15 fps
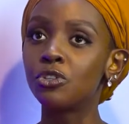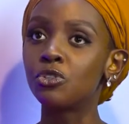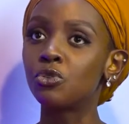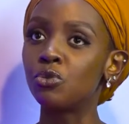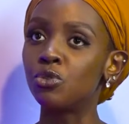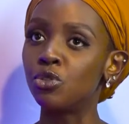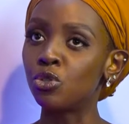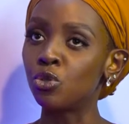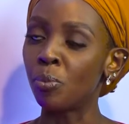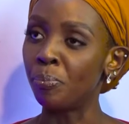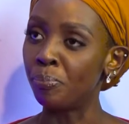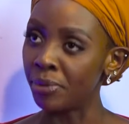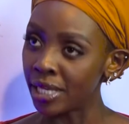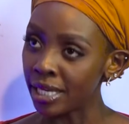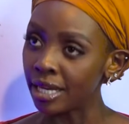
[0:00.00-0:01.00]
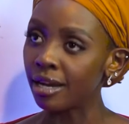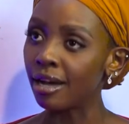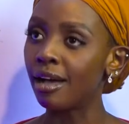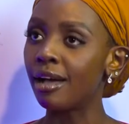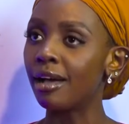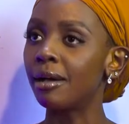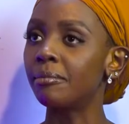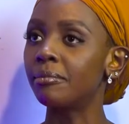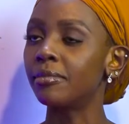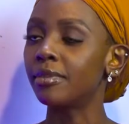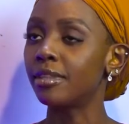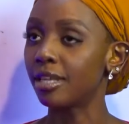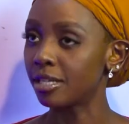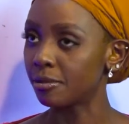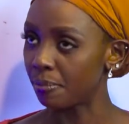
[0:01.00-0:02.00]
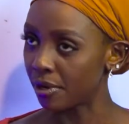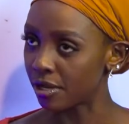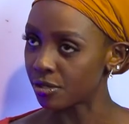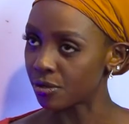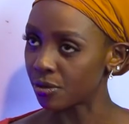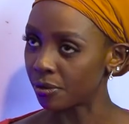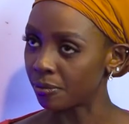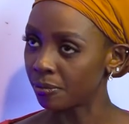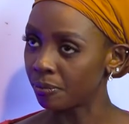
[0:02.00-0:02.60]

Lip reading: to become that person.